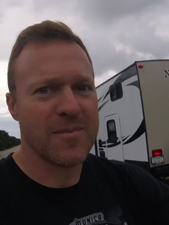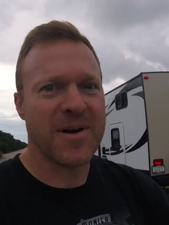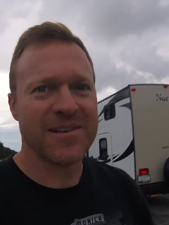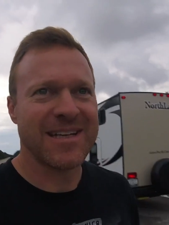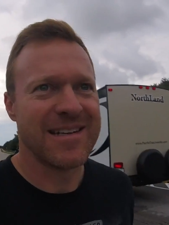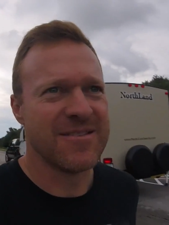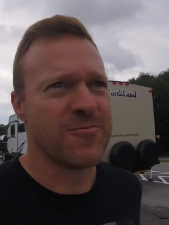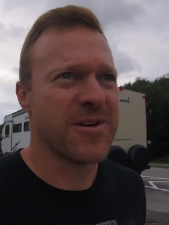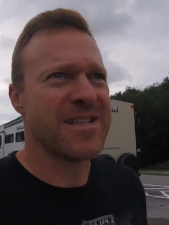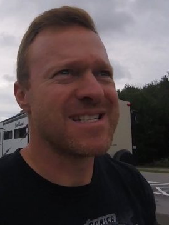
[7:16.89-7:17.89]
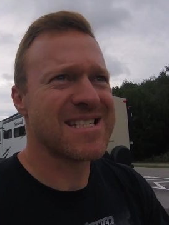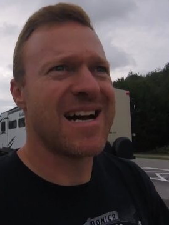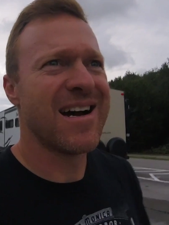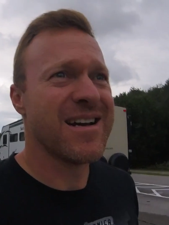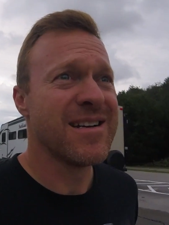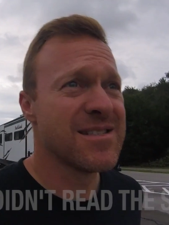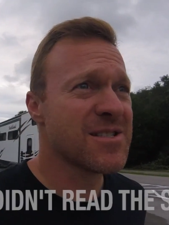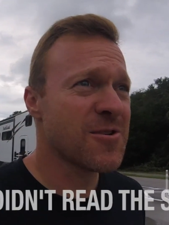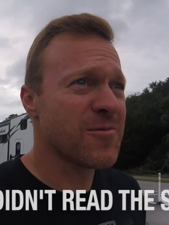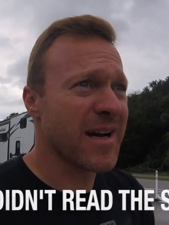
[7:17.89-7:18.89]
Apparently, I didn't read the signs
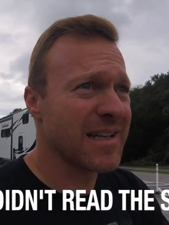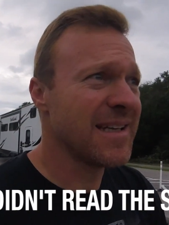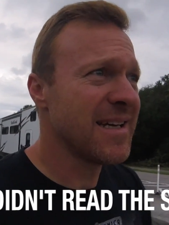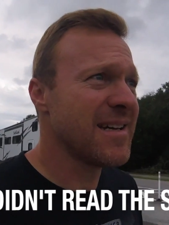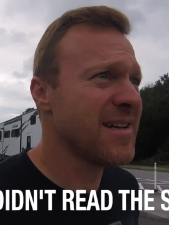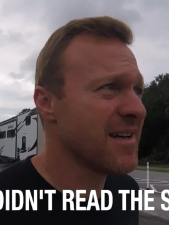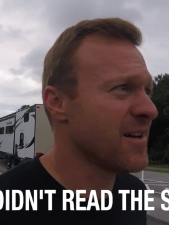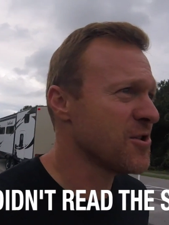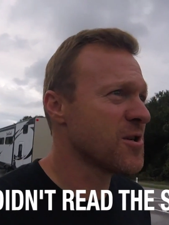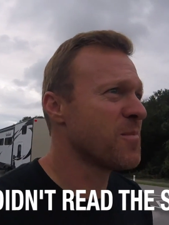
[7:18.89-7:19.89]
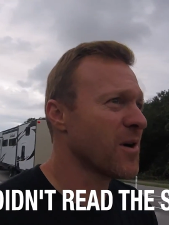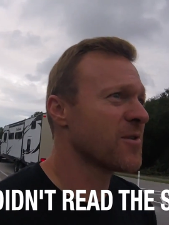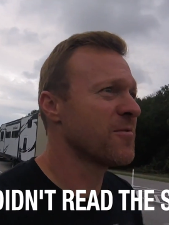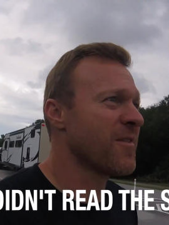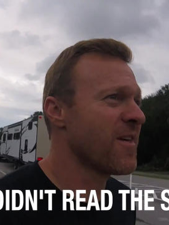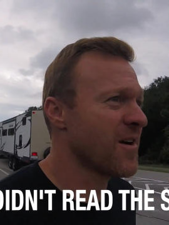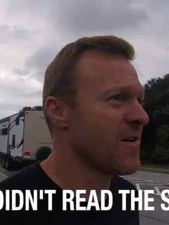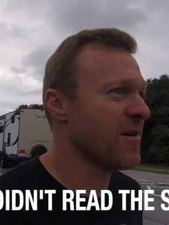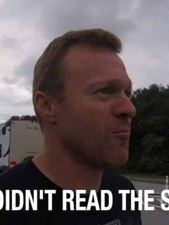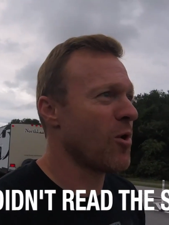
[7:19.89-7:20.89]
correctly. I should have parked over
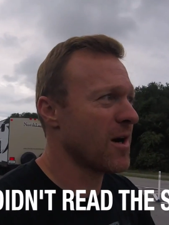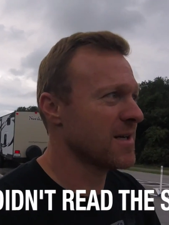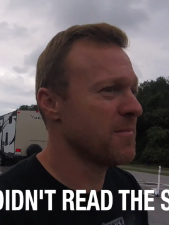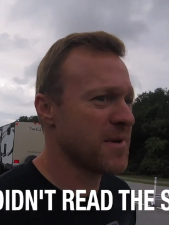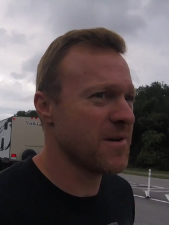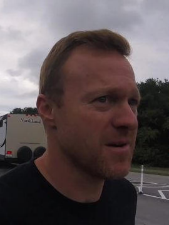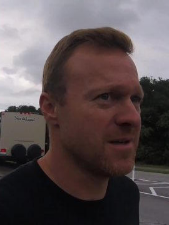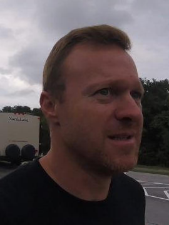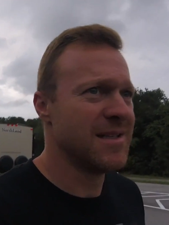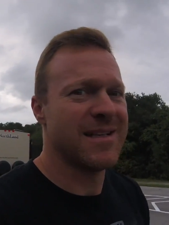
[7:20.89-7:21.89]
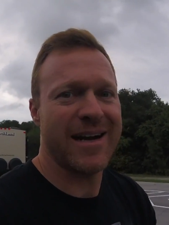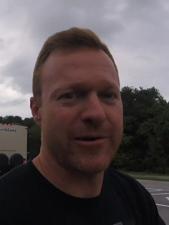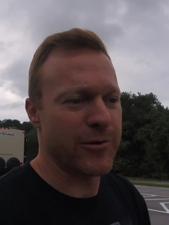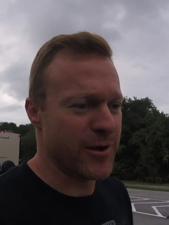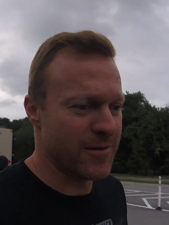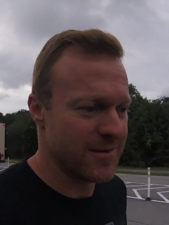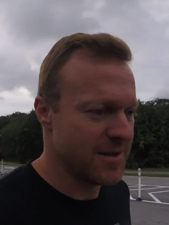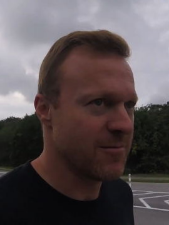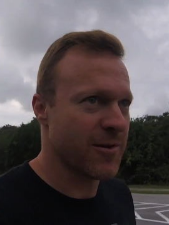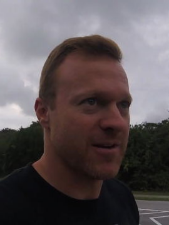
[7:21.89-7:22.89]
there and walked up here. I don't know.
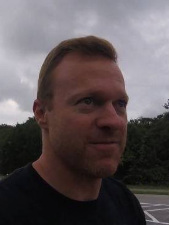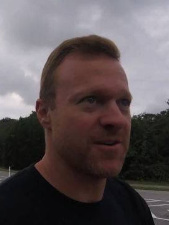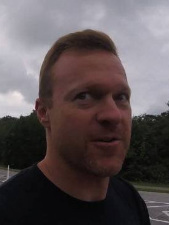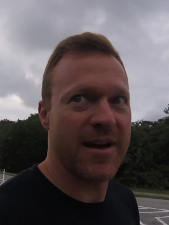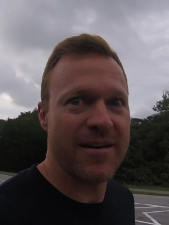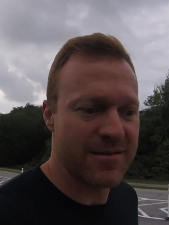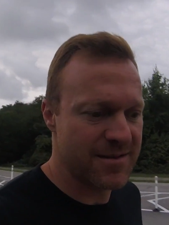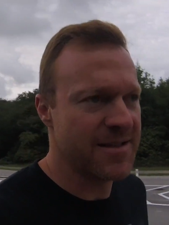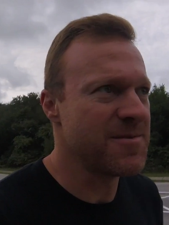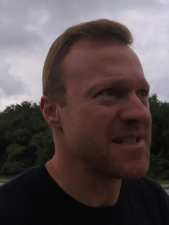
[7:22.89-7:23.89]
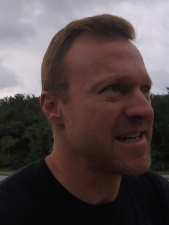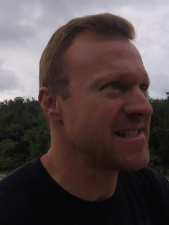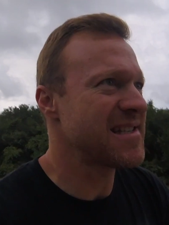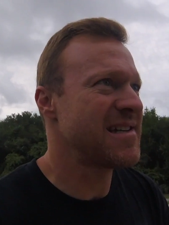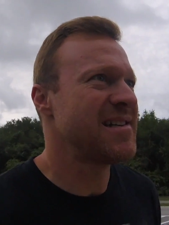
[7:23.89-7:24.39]
We're gonna figure it out. He was nice.